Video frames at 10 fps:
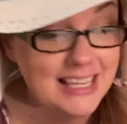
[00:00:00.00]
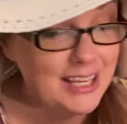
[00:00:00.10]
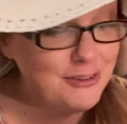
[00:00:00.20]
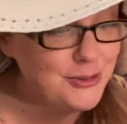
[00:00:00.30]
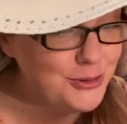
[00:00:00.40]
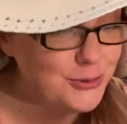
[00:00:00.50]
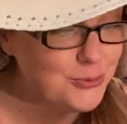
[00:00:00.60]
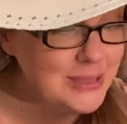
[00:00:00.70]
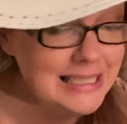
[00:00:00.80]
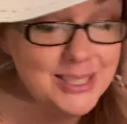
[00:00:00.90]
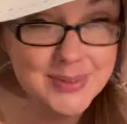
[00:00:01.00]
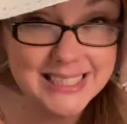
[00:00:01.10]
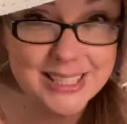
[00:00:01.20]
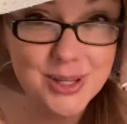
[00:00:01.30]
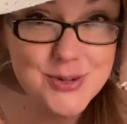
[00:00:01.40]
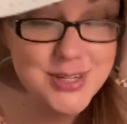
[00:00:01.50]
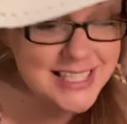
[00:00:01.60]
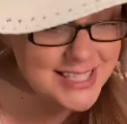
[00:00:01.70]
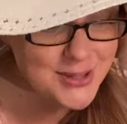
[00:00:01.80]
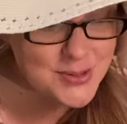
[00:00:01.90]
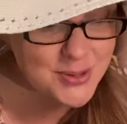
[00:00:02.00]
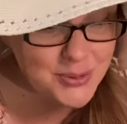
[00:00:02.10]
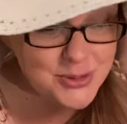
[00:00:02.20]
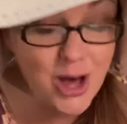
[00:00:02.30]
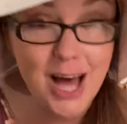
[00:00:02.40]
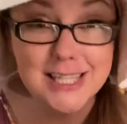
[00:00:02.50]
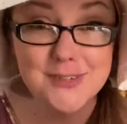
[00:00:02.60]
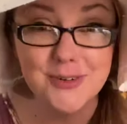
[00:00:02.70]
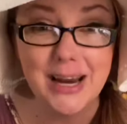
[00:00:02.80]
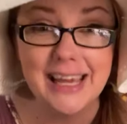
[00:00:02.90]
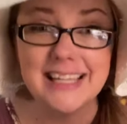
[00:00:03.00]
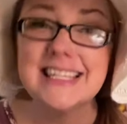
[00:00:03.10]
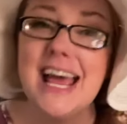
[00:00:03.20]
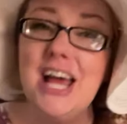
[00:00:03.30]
And if you look really, really close, you can see those little dots for ants.